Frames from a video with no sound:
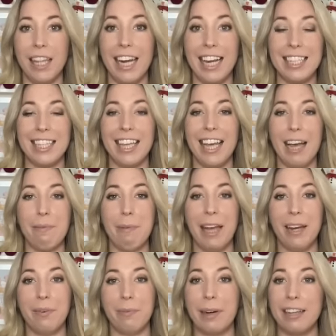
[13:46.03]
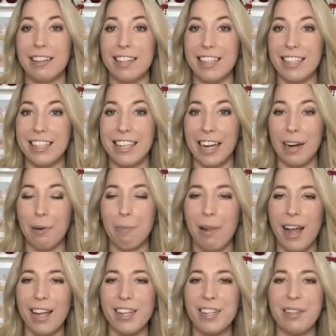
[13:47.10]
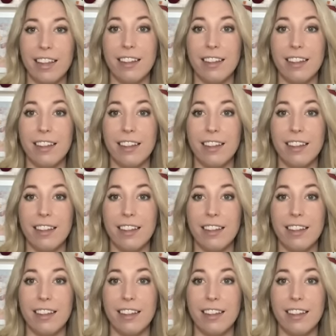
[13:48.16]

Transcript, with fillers: The next thing I made was this Tigger plush.